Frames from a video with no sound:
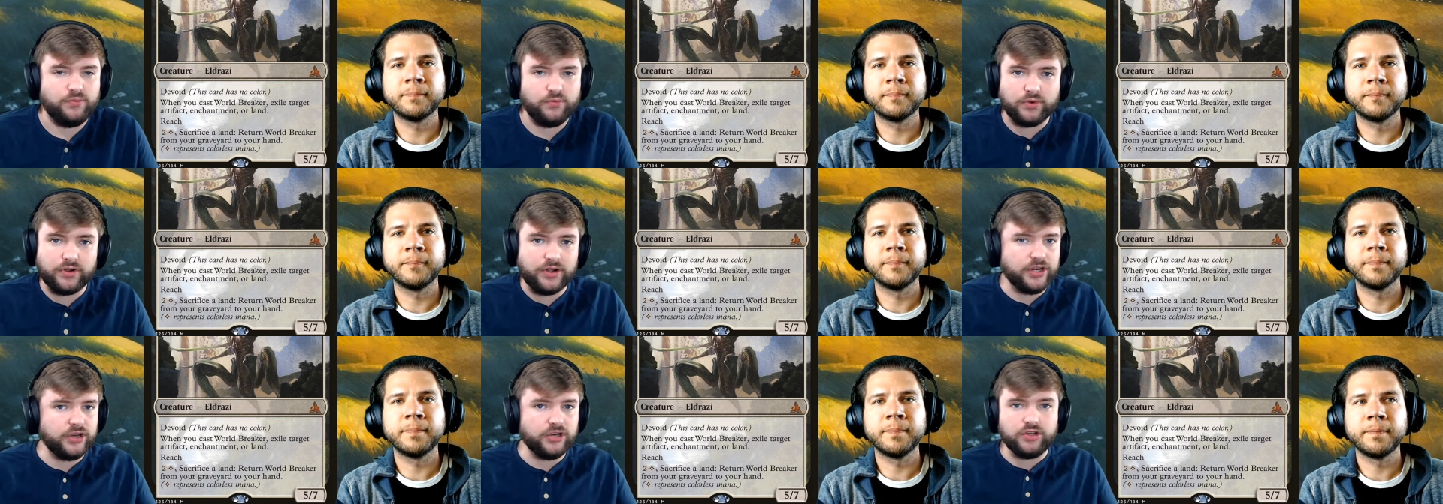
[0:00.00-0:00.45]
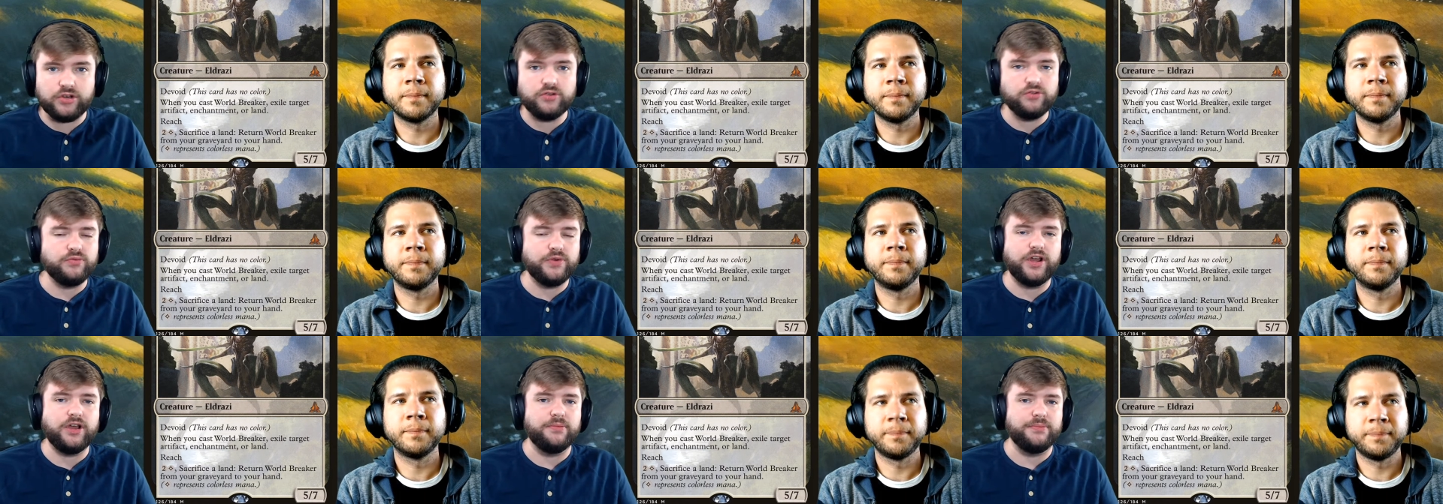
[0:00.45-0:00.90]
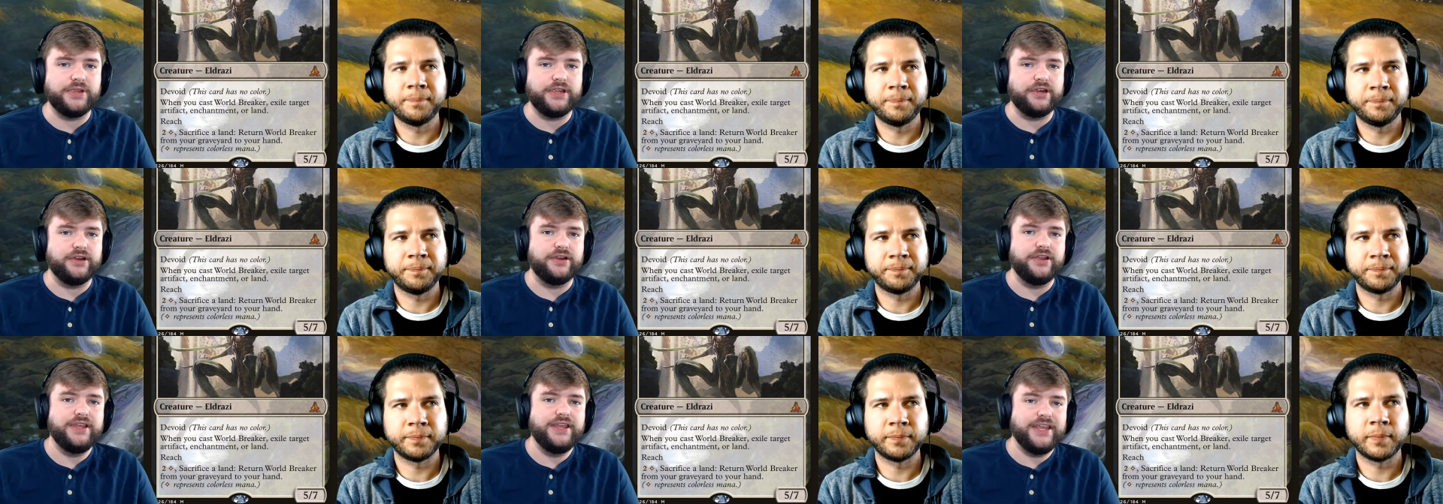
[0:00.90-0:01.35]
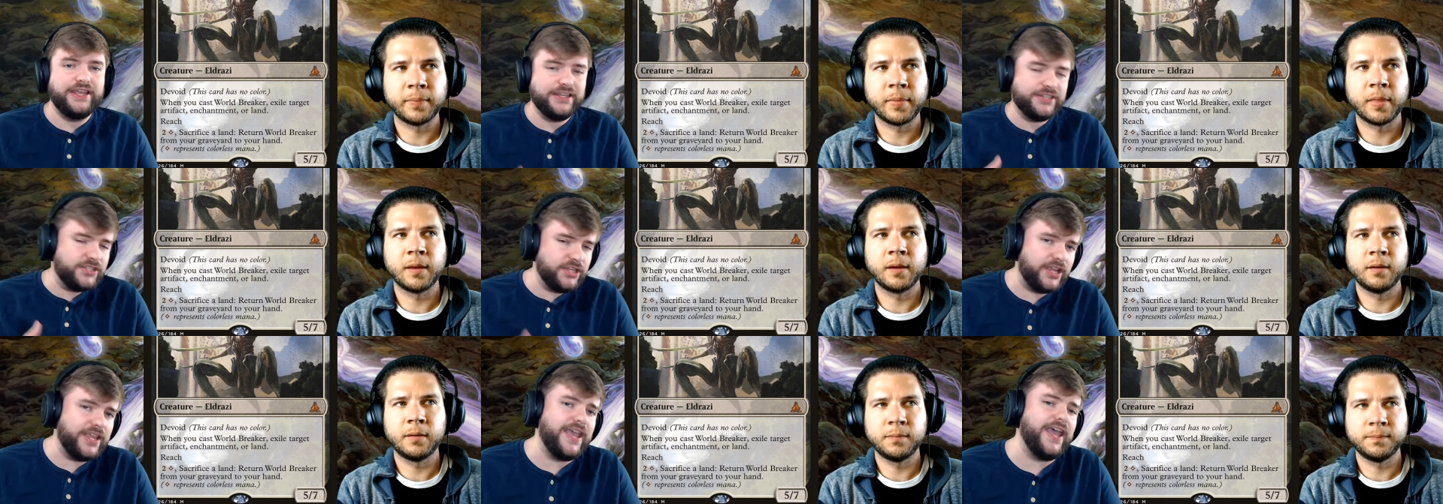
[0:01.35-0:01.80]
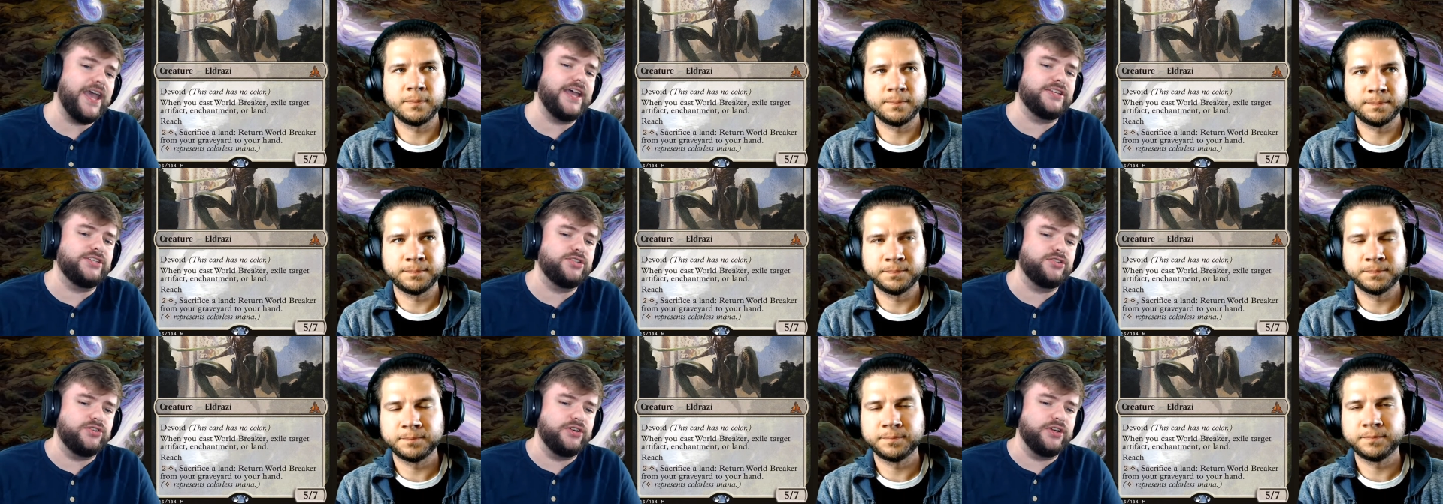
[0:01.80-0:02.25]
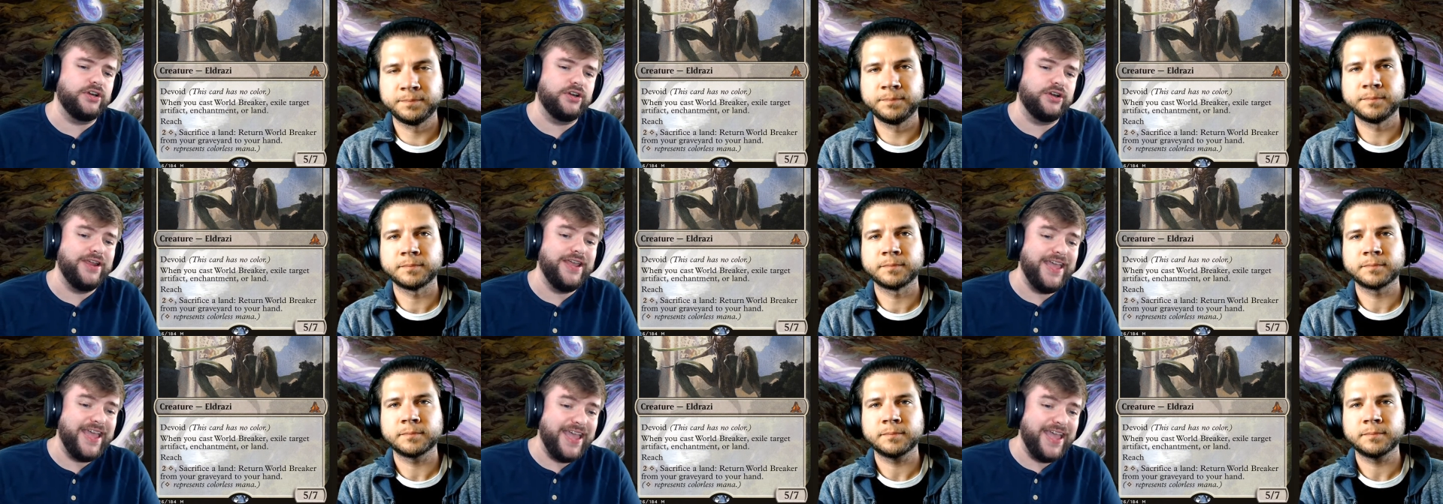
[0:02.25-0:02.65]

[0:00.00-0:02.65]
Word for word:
Speaker 1: We're in a new realm here. It's a cast trigger.